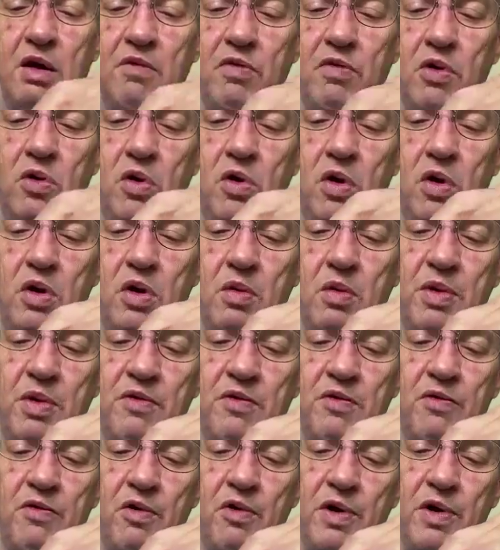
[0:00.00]
of the hook
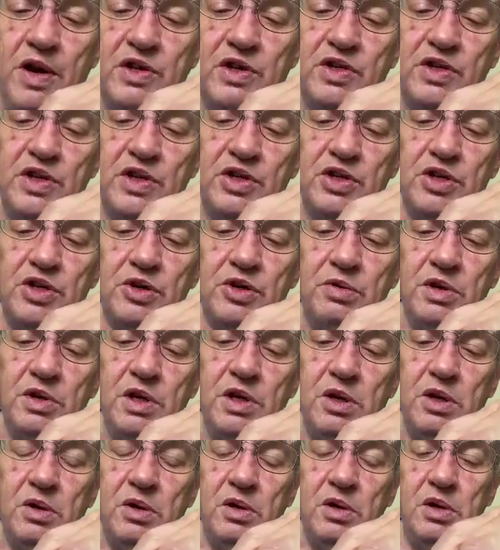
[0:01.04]
before I cinch it
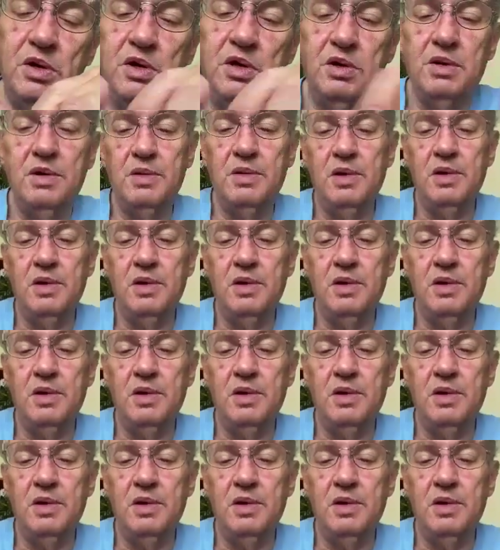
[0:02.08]
really good.